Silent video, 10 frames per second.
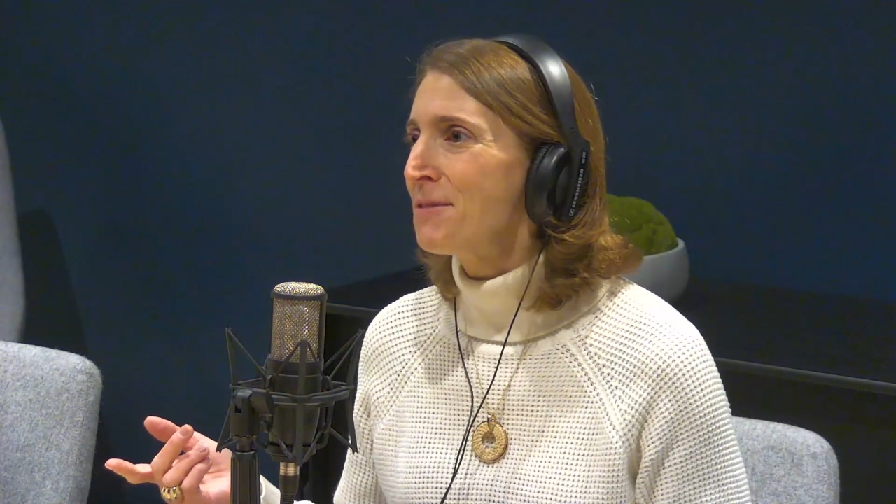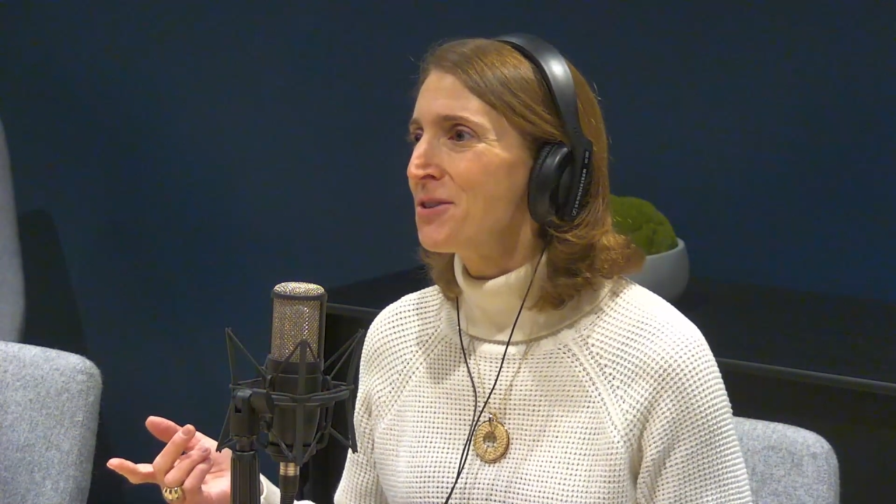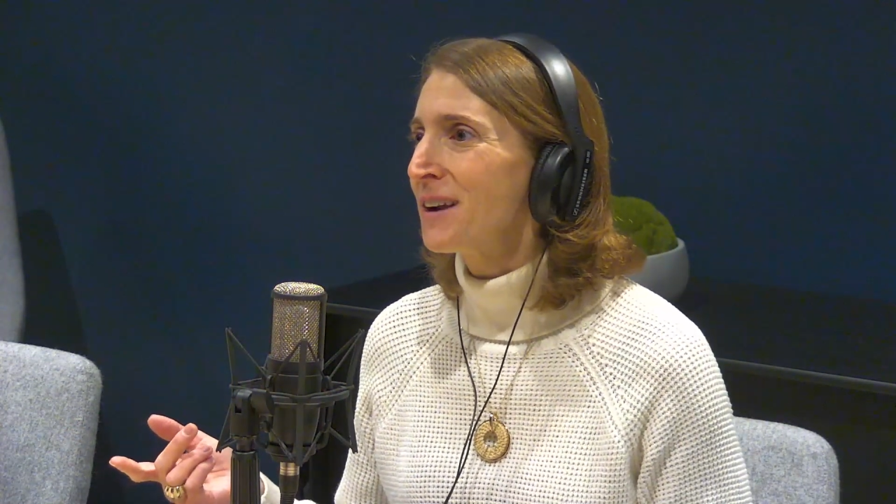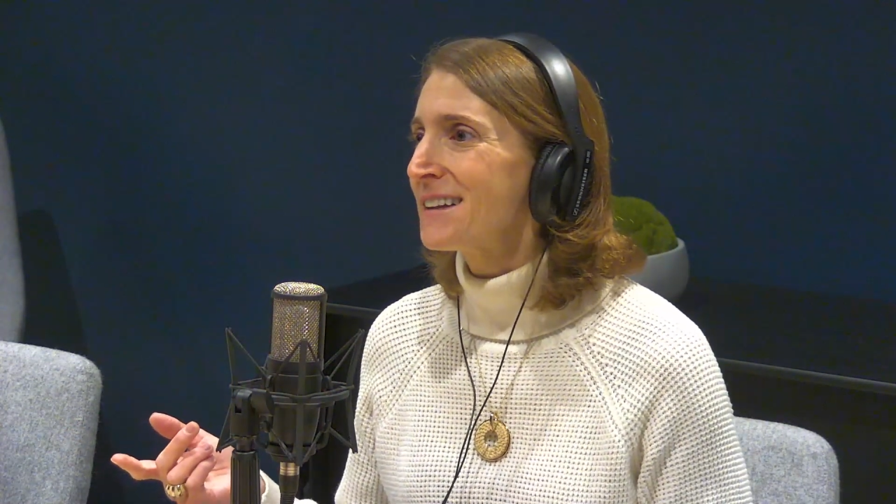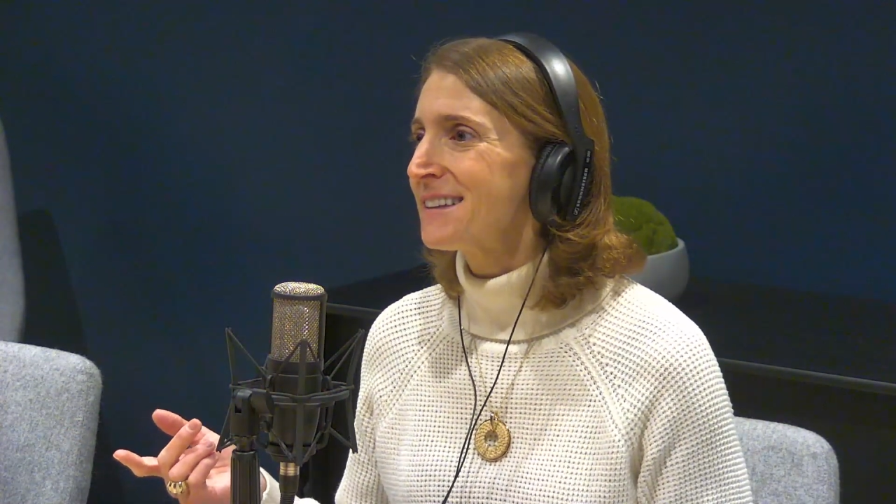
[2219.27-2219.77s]
to you
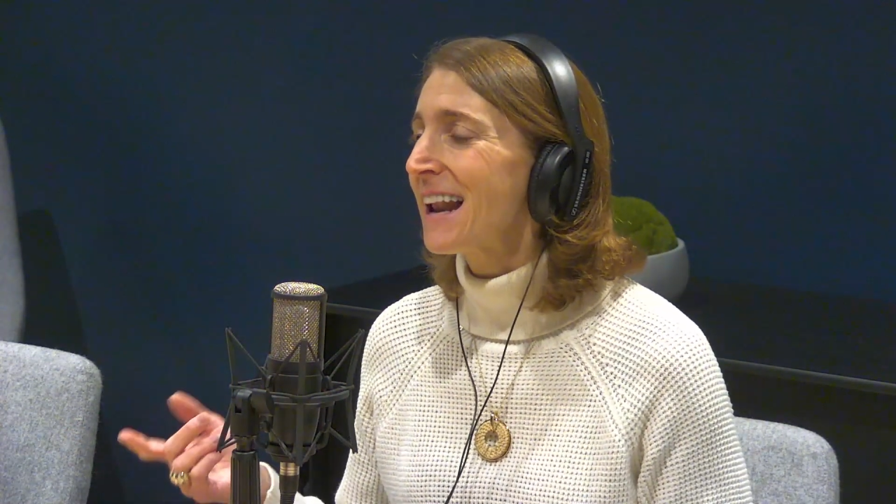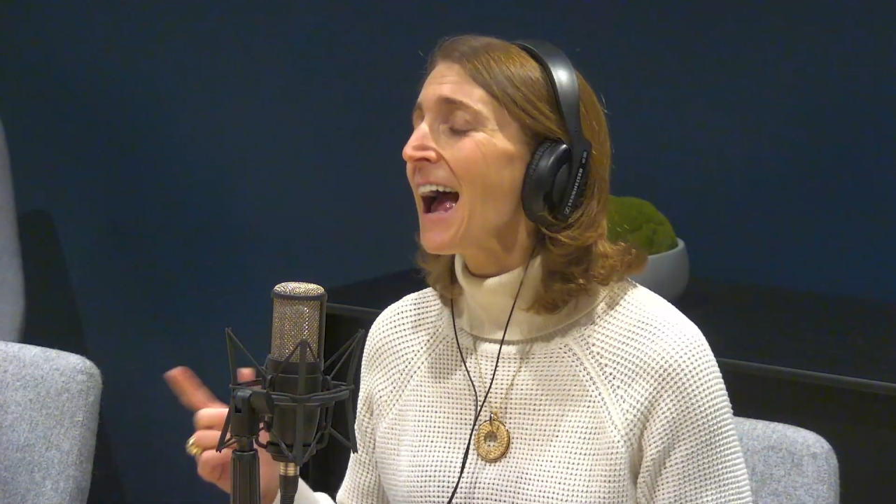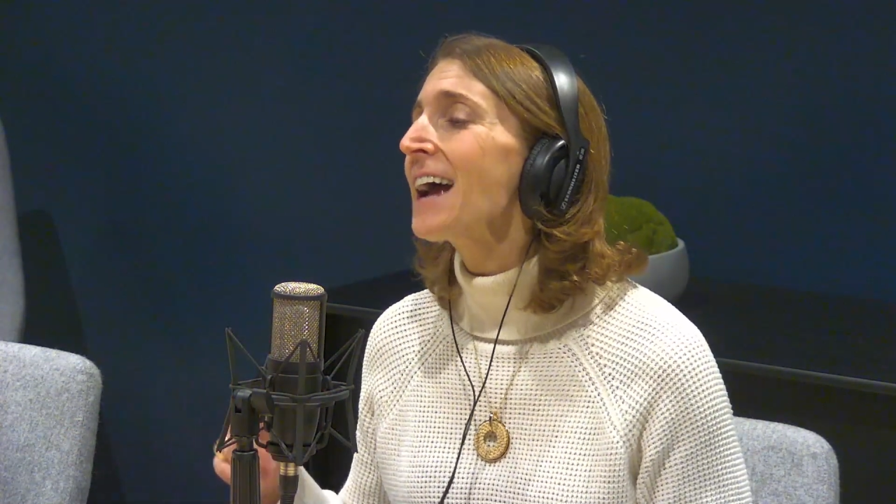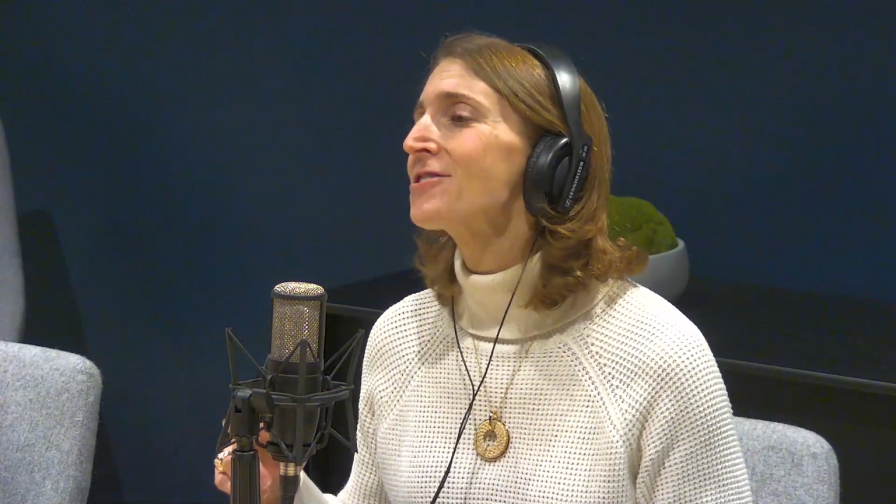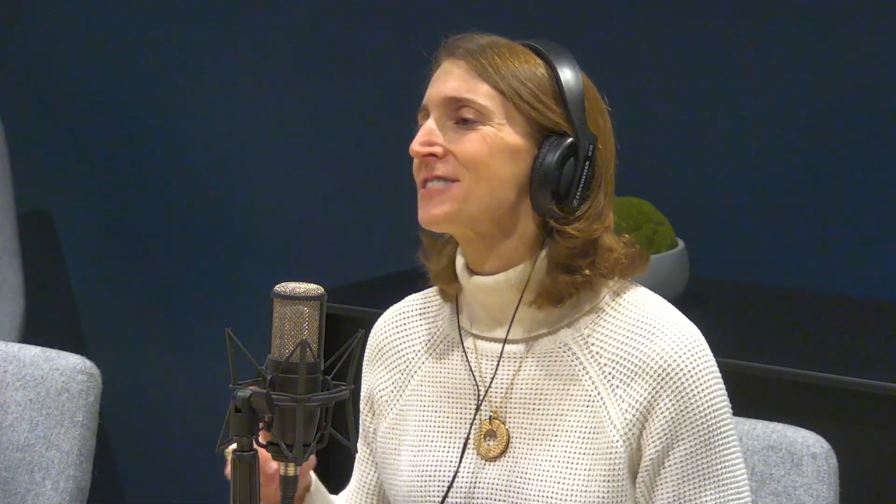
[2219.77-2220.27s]
and I said,
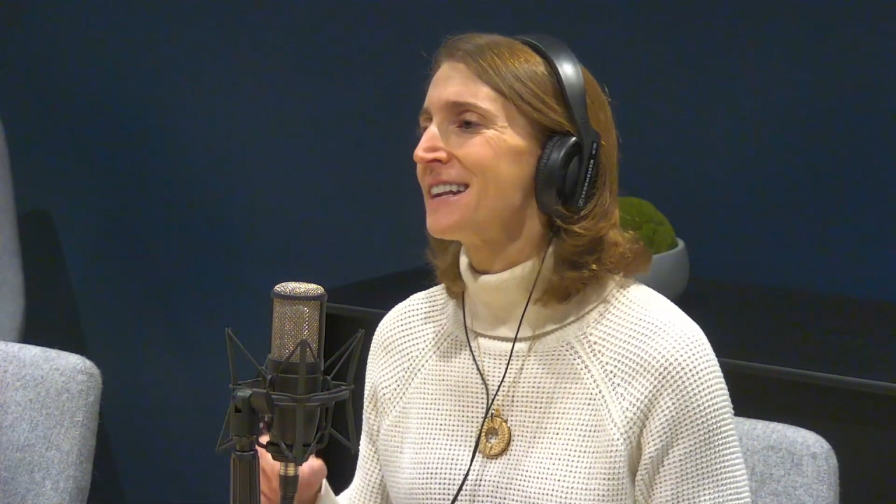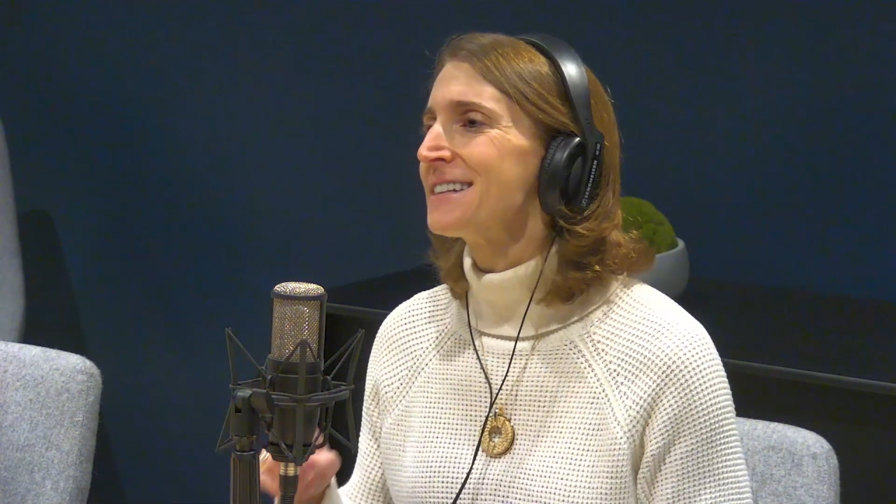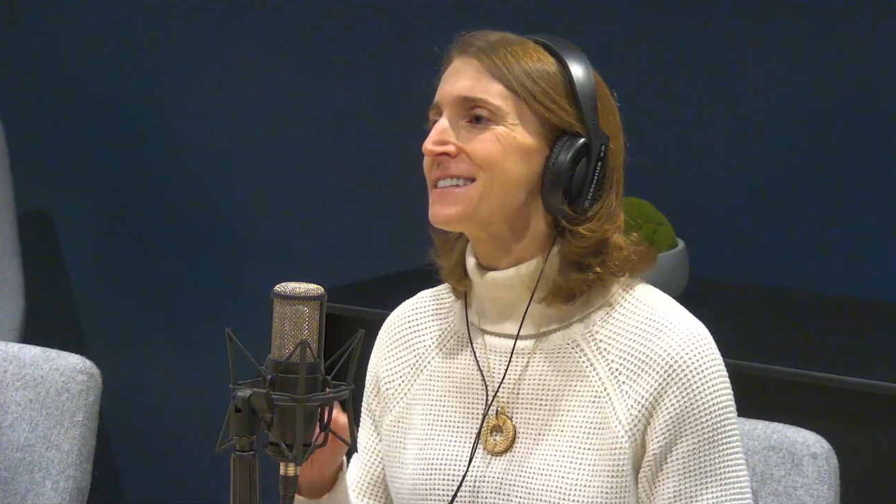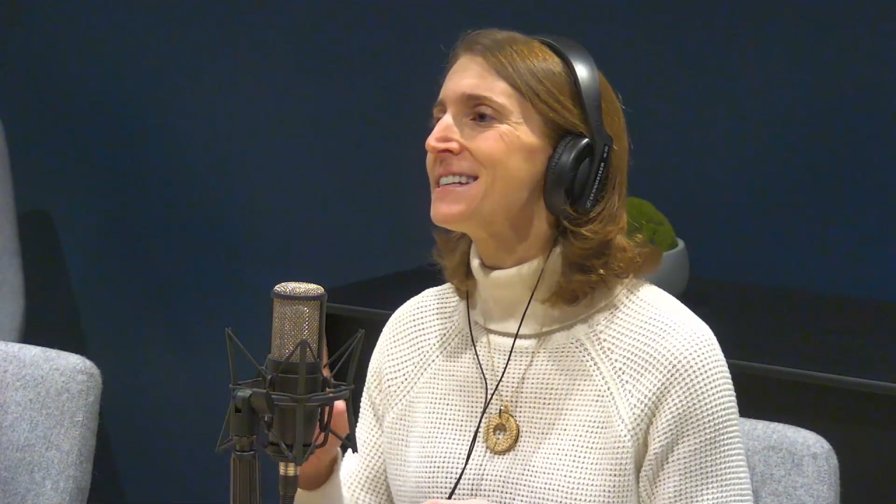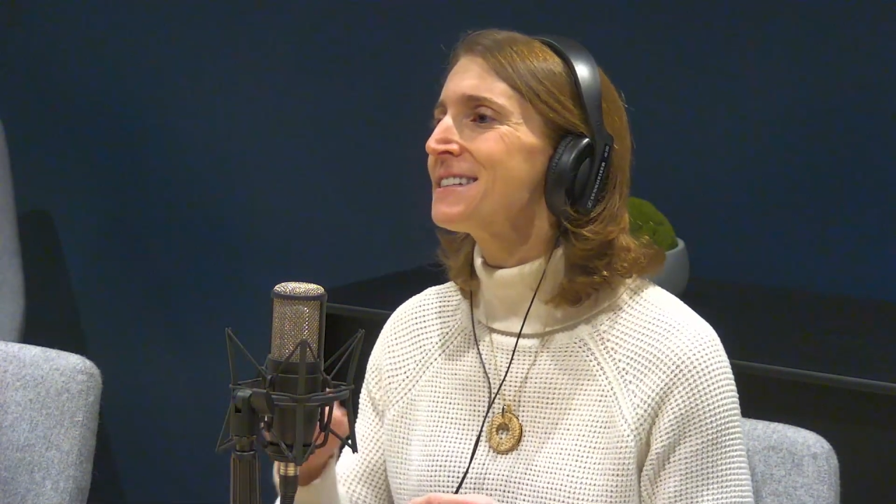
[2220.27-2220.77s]
actually,
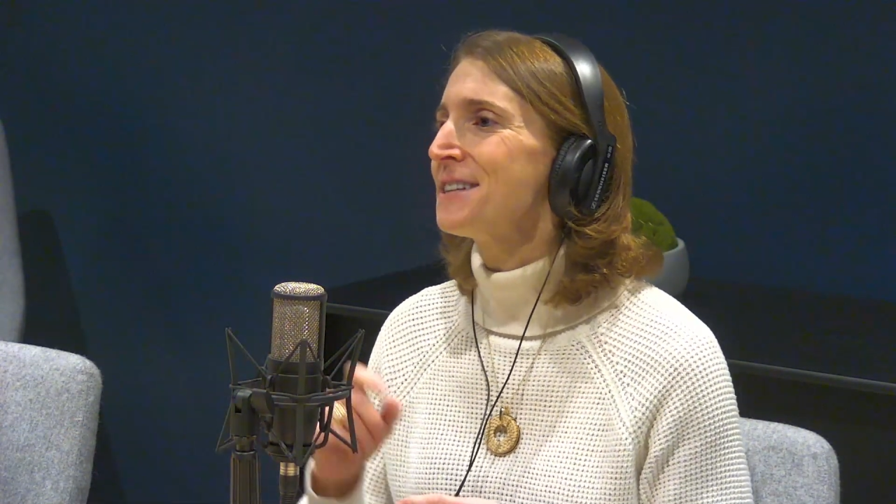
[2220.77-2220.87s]
Dennis, this